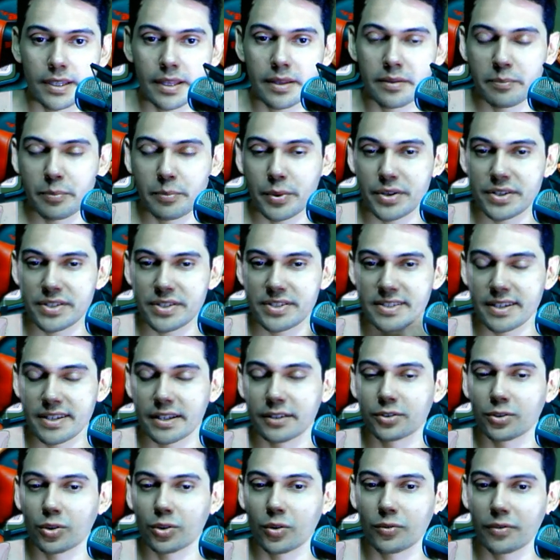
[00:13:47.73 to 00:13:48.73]

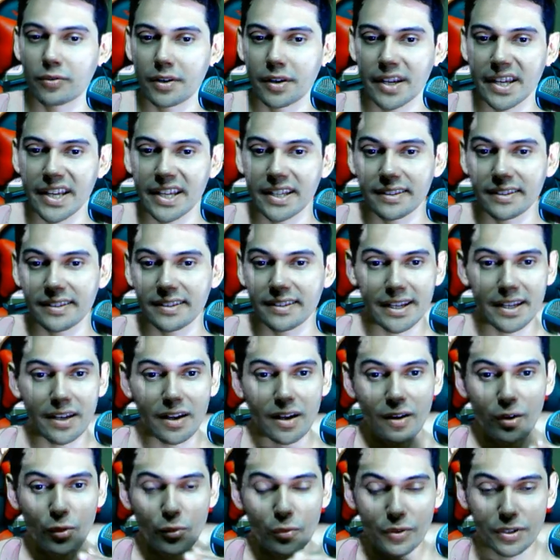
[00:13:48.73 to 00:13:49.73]
10% over it, then
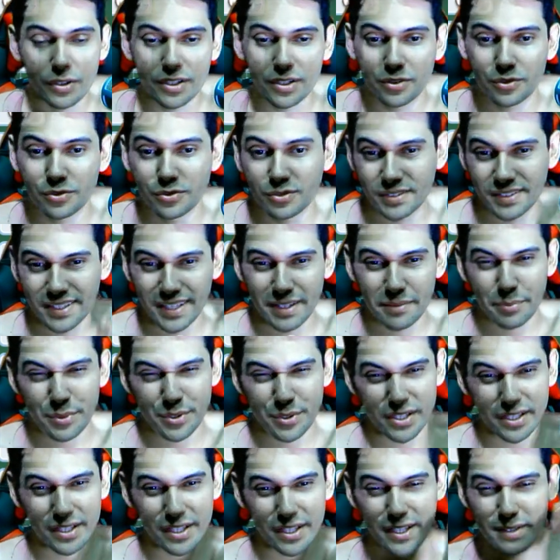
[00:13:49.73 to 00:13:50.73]
over those
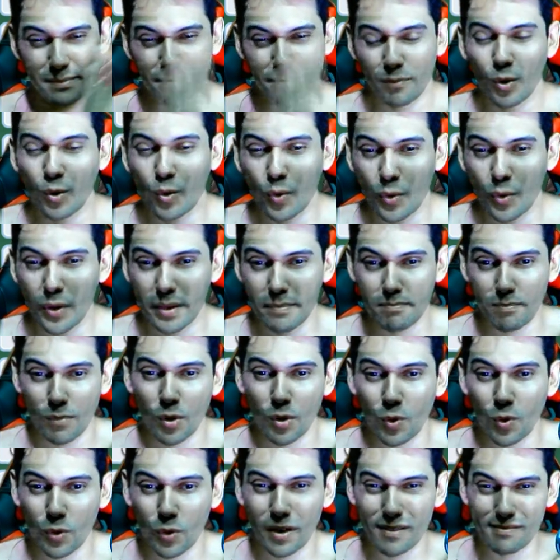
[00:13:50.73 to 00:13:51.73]
10% I get more and
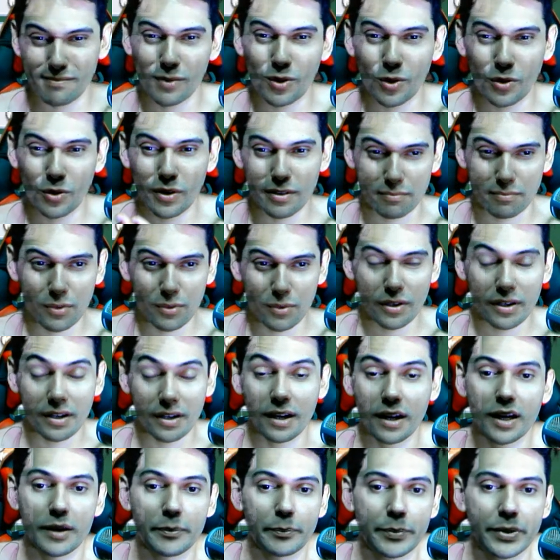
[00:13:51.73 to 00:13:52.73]
more and more and
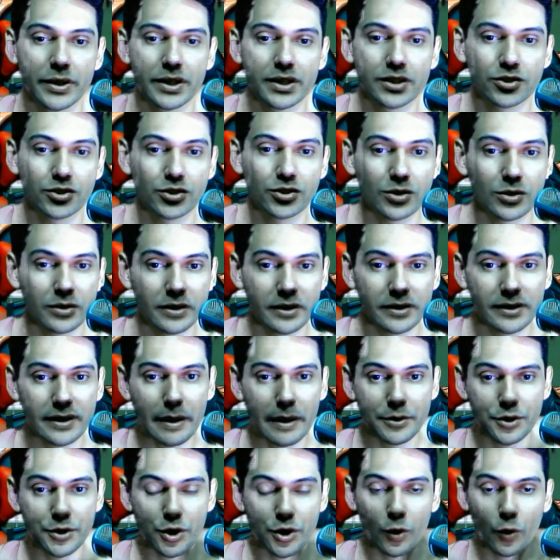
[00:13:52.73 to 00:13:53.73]
more up, so the
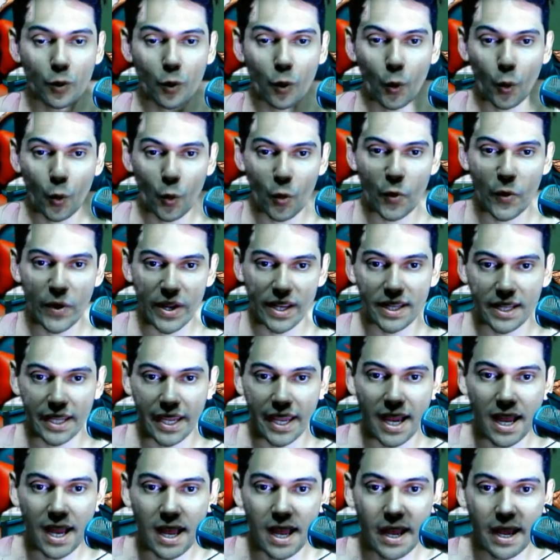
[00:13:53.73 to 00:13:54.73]
damage go
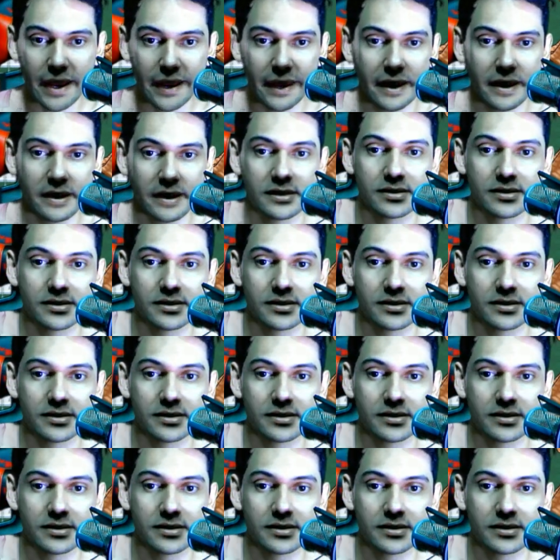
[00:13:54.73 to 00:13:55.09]
really high.